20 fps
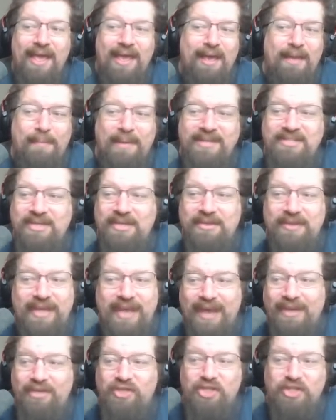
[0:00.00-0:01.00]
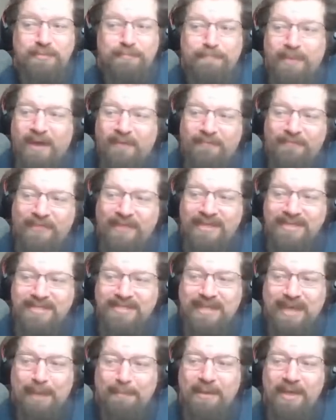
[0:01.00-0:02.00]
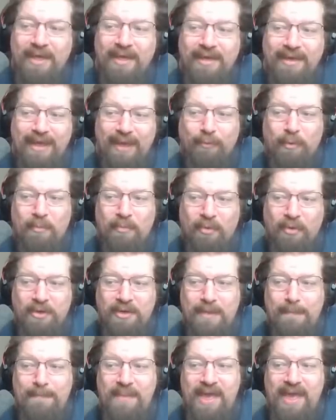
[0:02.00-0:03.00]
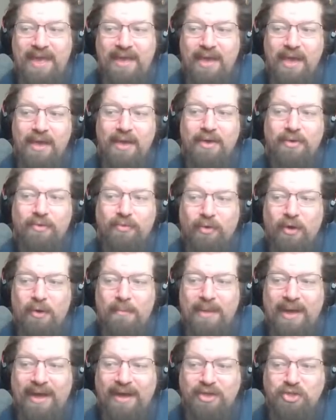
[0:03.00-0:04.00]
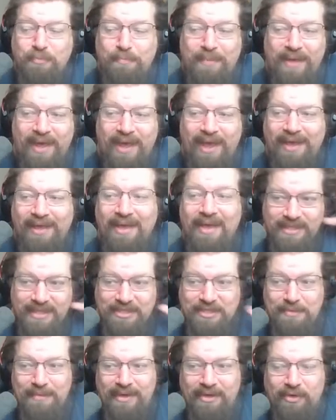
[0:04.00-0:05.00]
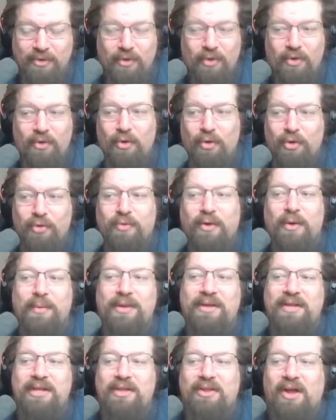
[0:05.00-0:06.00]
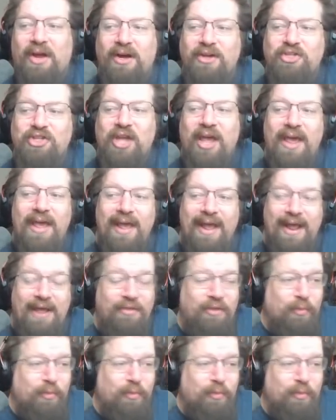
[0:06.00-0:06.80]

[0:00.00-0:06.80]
And basically, yeah, you just buff things up, get Remornia big, Grommash big, Decimator Olgra really large, and the